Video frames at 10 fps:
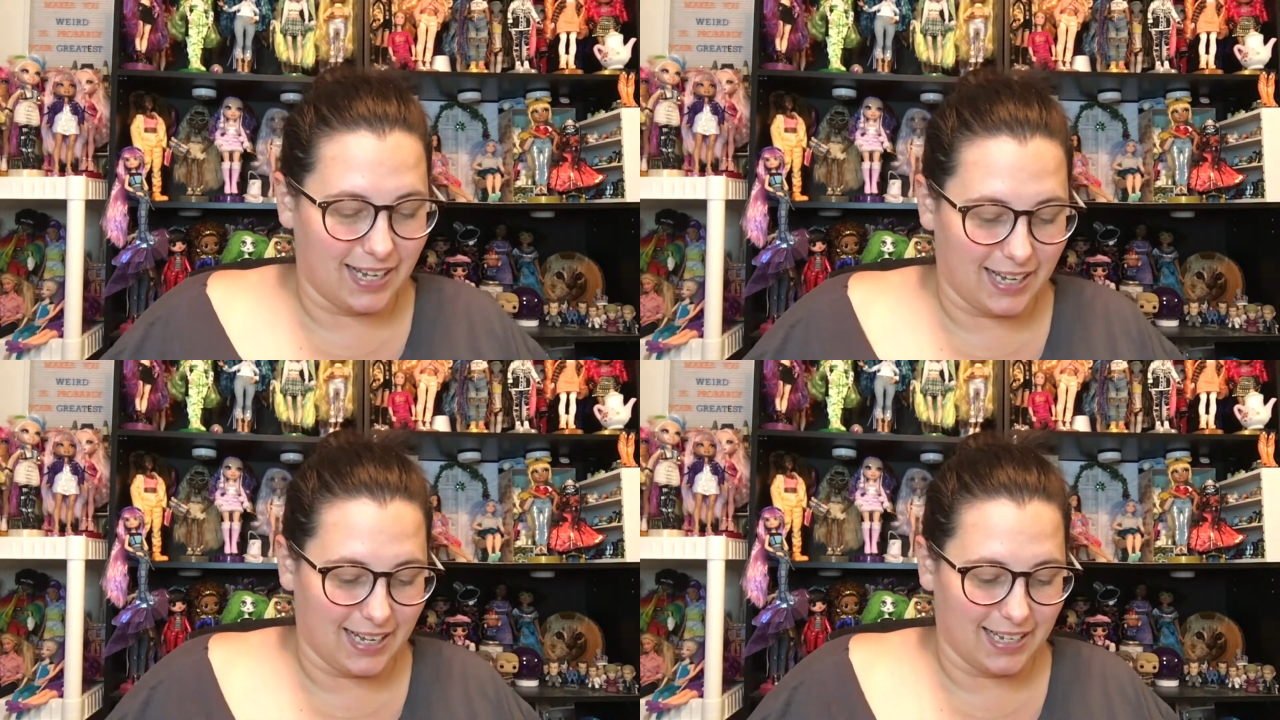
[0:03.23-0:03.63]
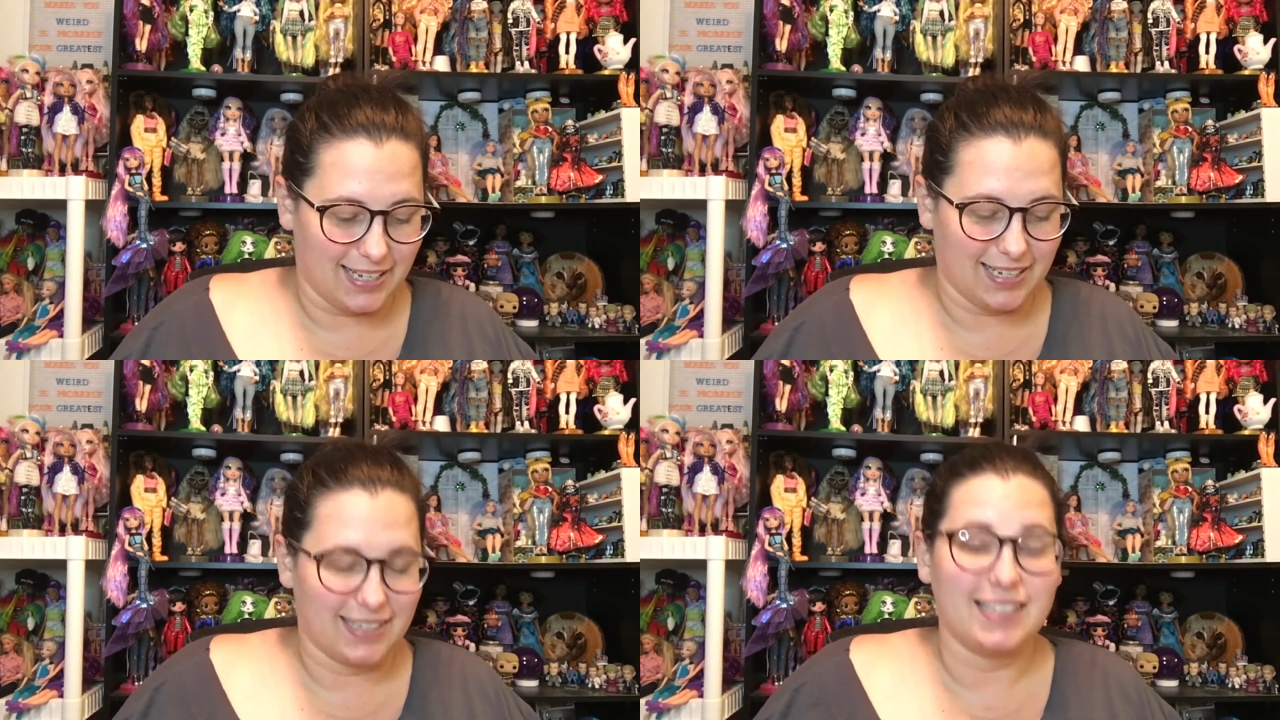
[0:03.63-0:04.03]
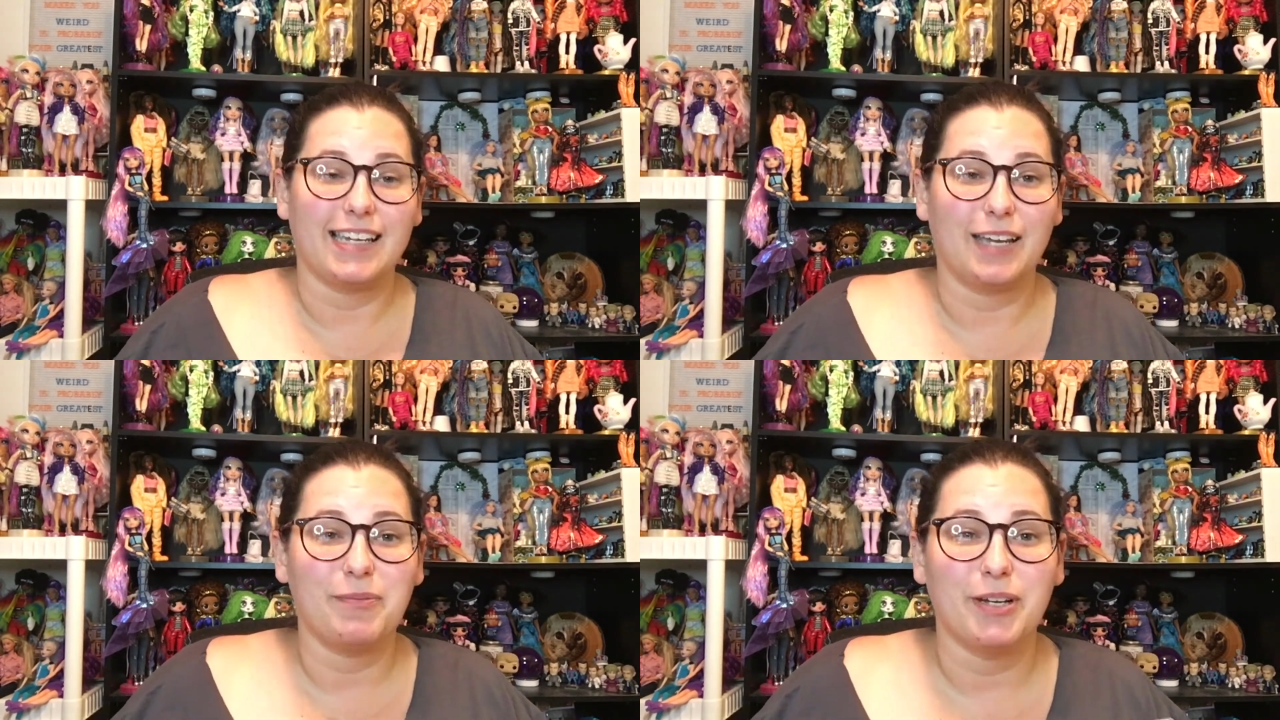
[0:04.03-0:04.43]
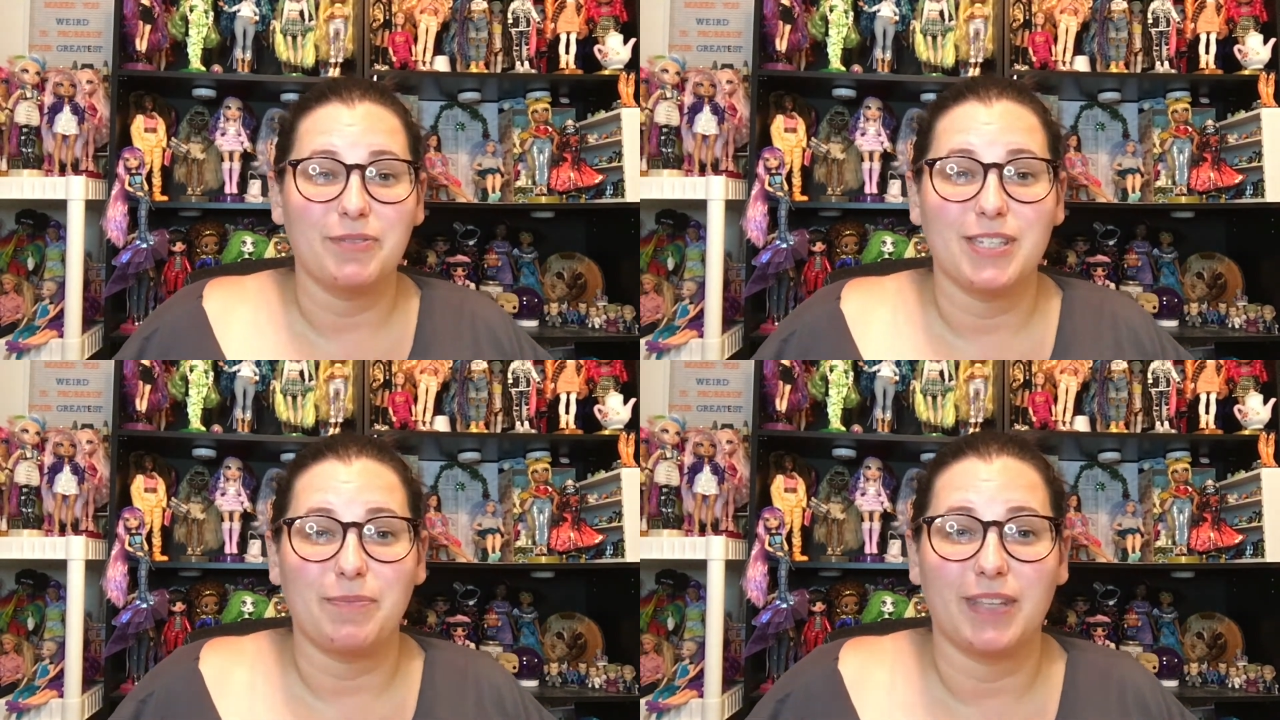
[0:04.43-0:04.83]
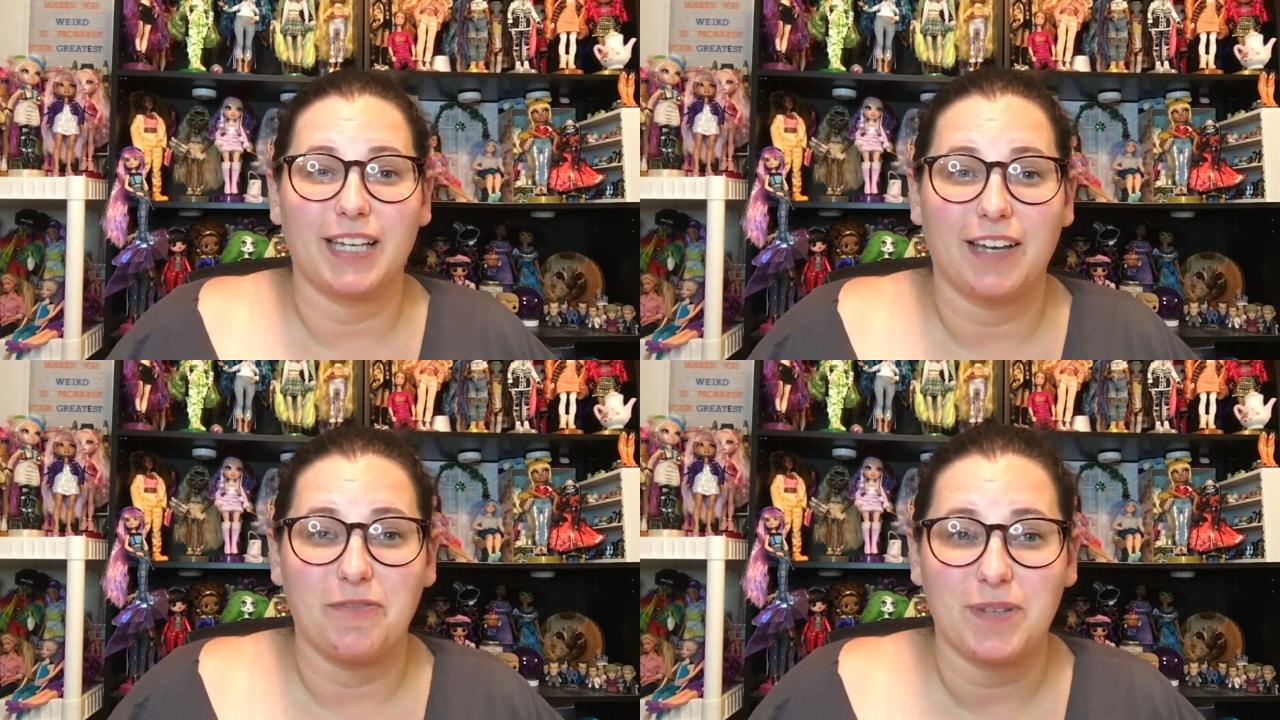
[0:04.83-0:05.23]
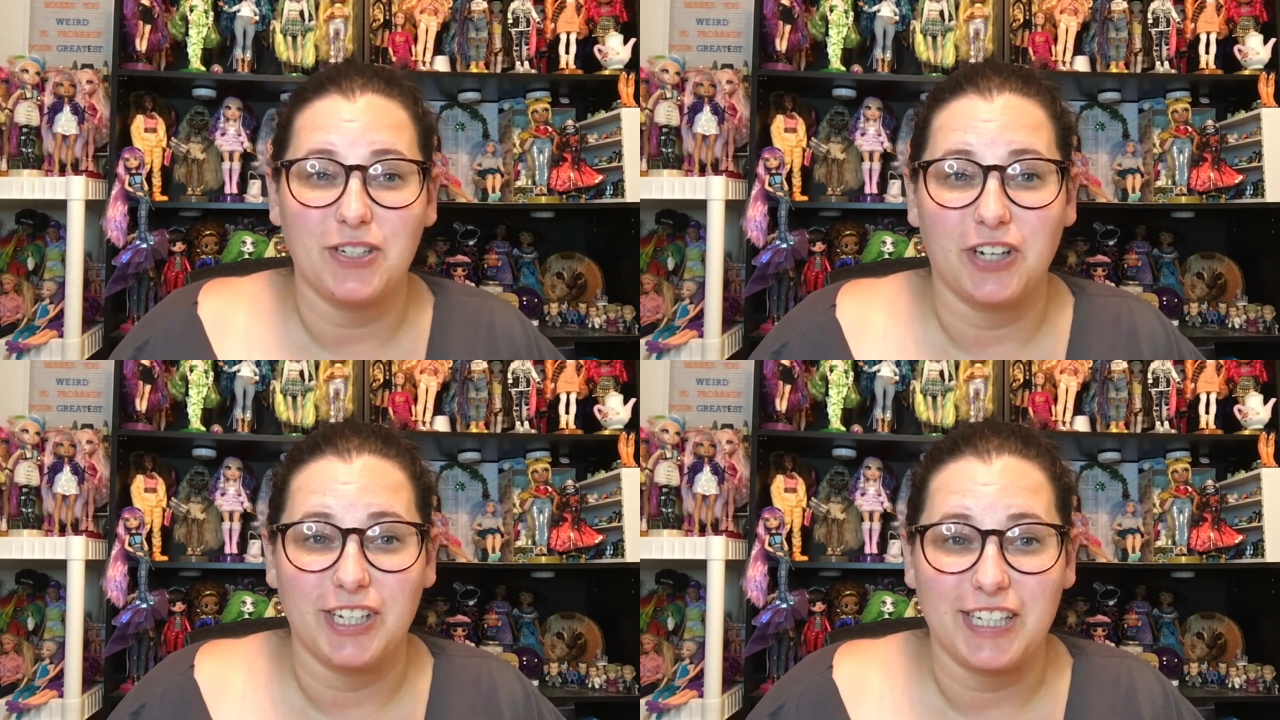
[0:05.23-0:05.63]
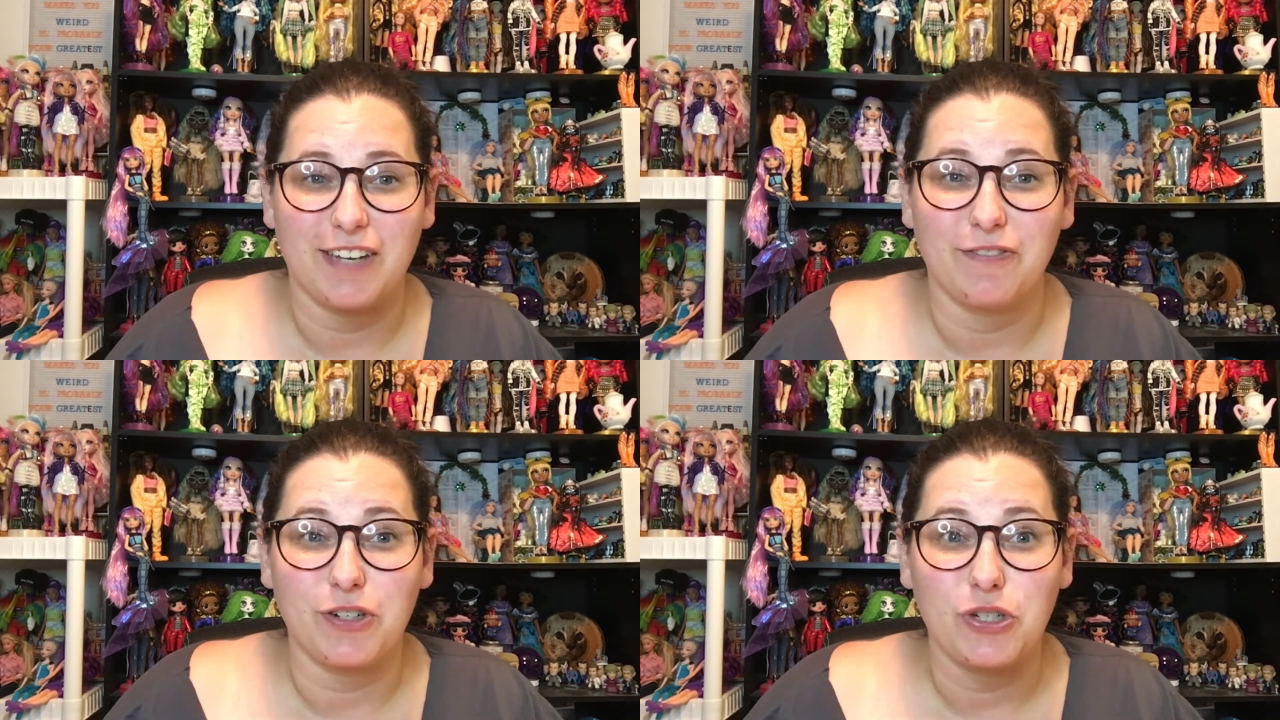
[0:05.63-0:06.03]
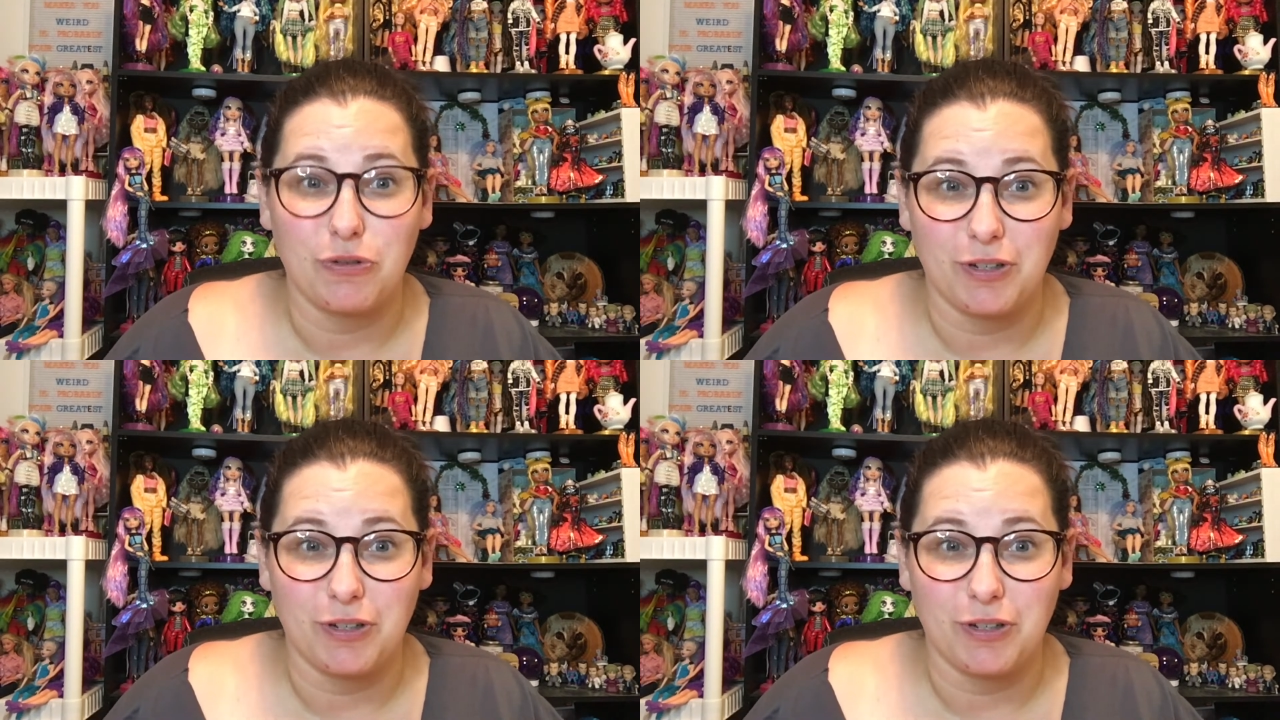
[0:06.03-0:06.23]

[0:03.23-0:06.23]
Uh, today I'm here with something I've been trying to get for two